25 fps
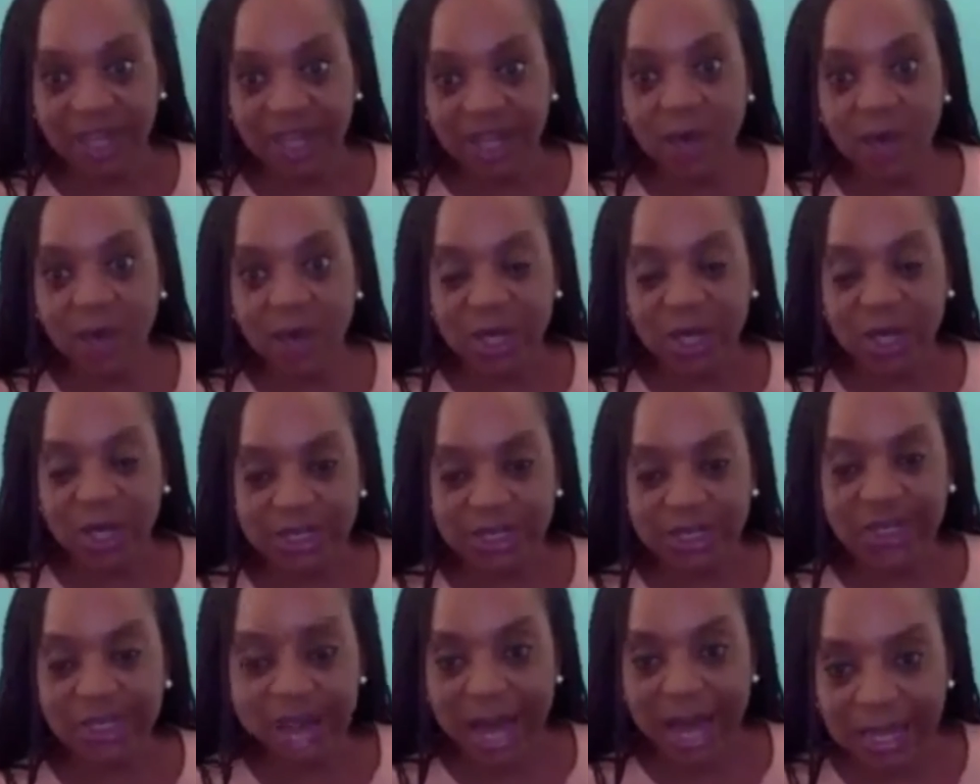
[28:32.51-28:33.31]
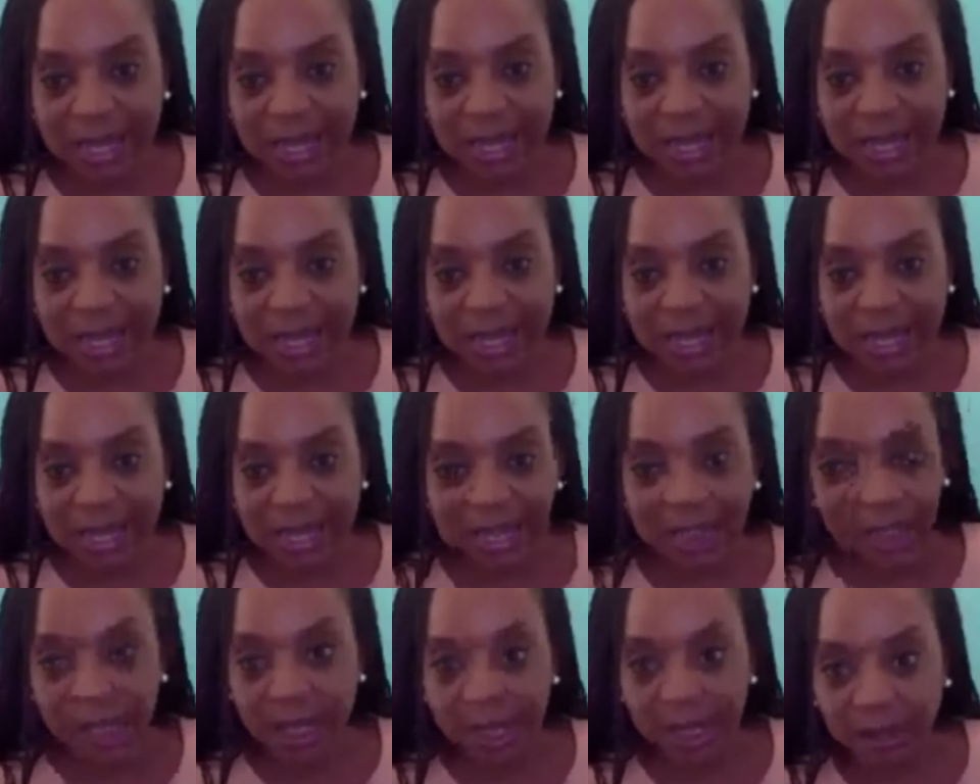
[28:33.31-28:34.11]
So then I went to a
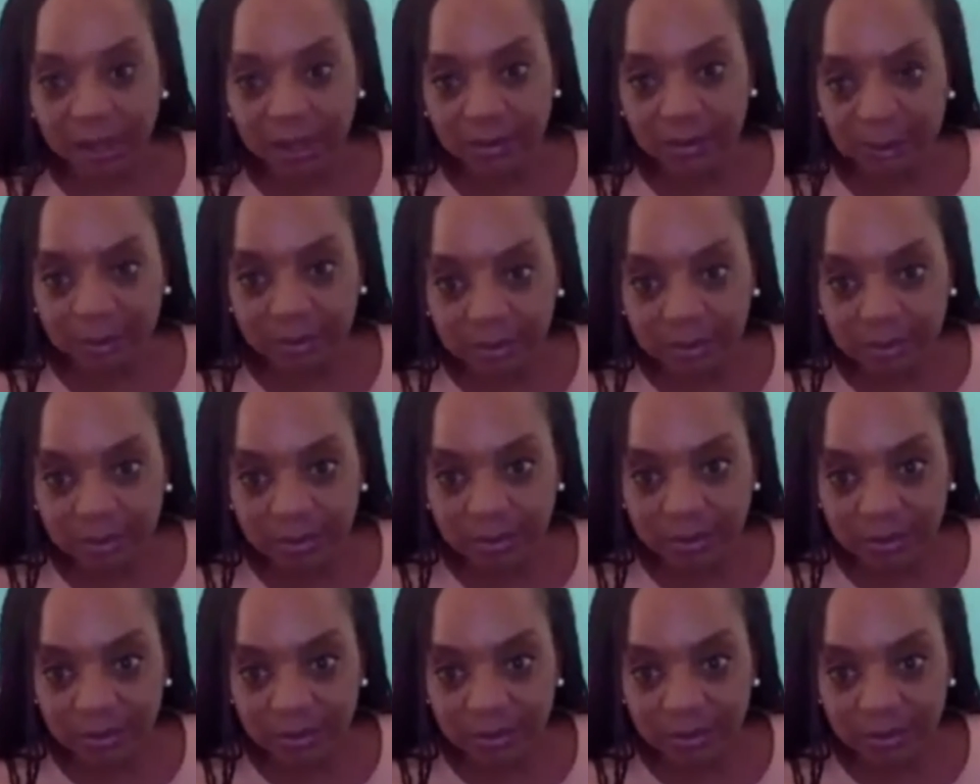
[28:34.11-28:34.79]
nightclub.